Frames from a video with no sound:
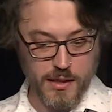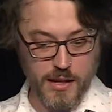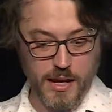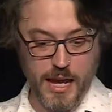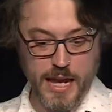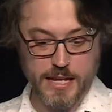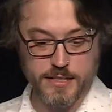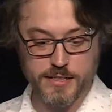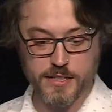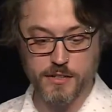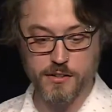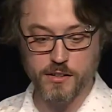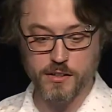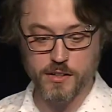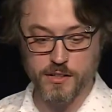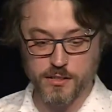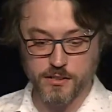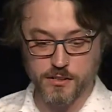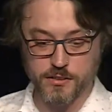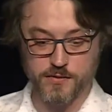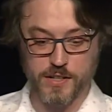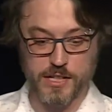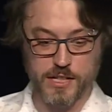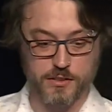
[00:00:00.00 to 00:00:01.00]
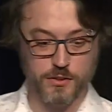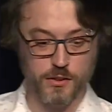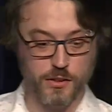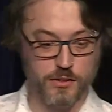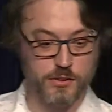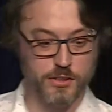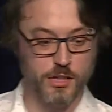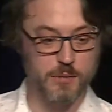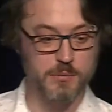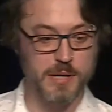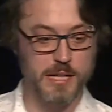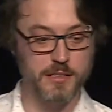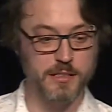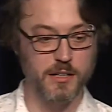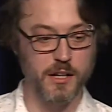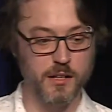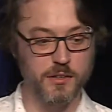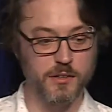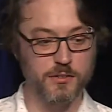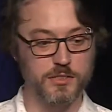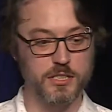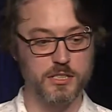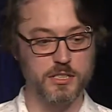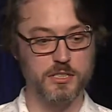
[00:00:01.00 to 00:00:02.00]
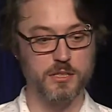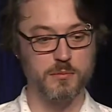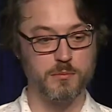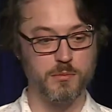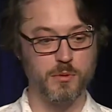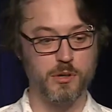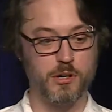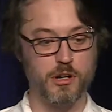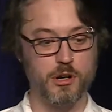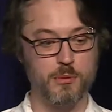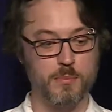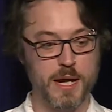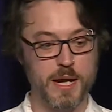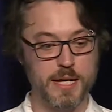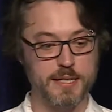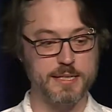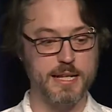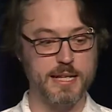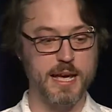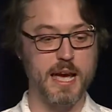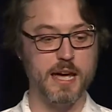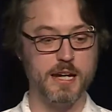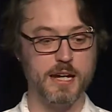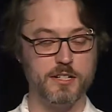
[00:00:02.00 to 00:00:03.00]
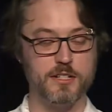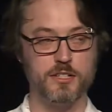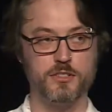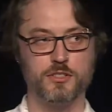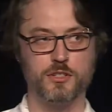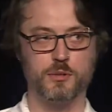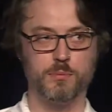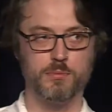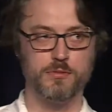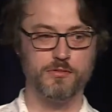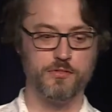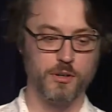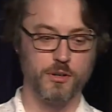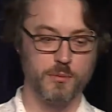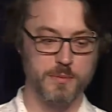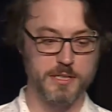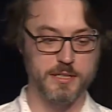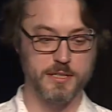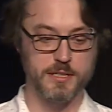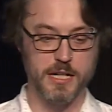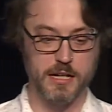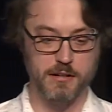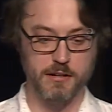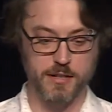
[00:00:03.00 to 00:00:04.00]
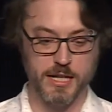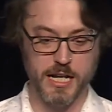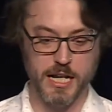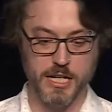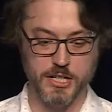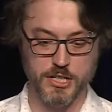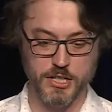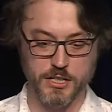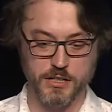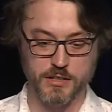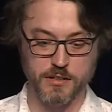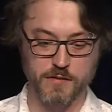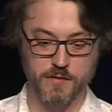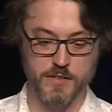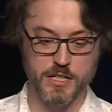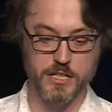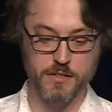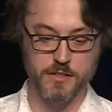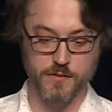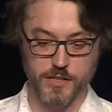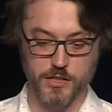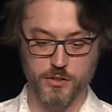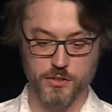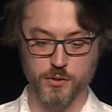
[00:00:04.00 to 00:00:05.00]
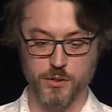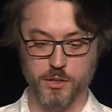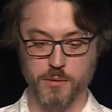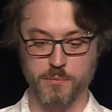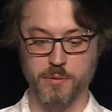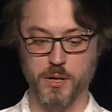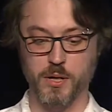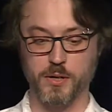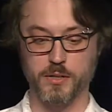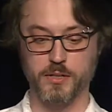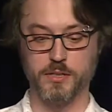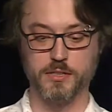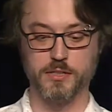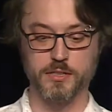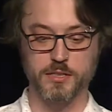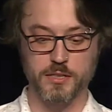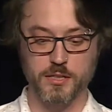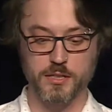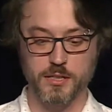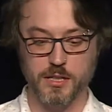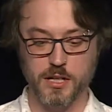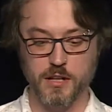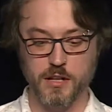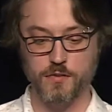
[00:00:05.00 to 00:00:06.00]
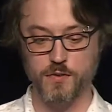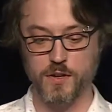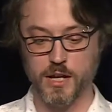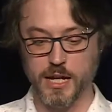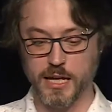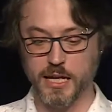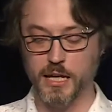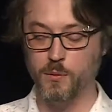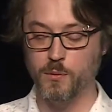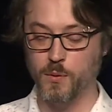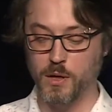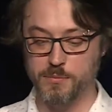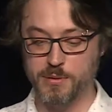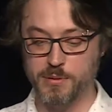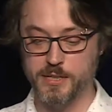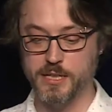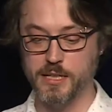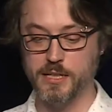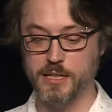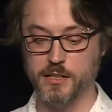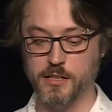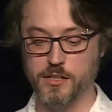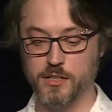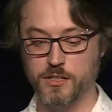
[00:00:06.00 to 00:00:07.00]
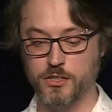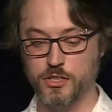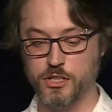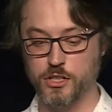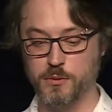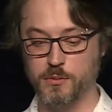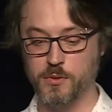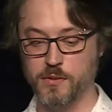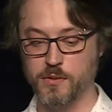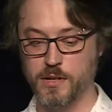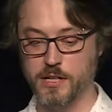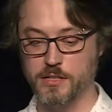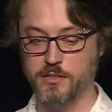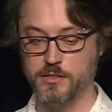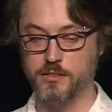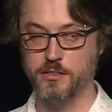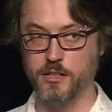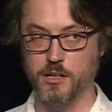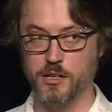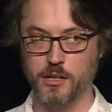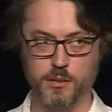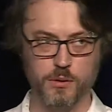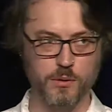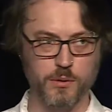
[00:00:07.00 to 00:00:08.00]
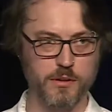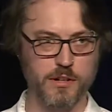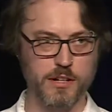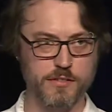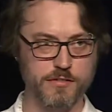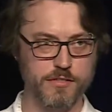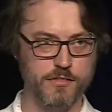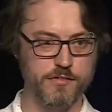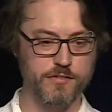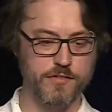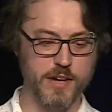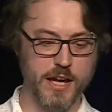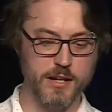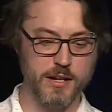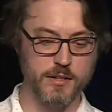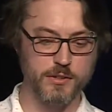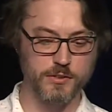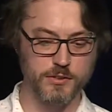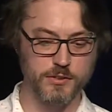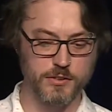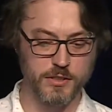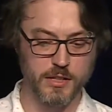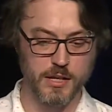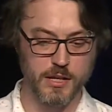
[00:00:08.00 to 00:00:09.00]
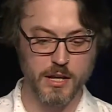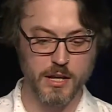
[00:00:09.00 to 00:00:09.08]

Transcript: Asynchronous events also make the whole system more robust to outages or performance degradation of individual components. If any one particular consumer runs slow or even fails,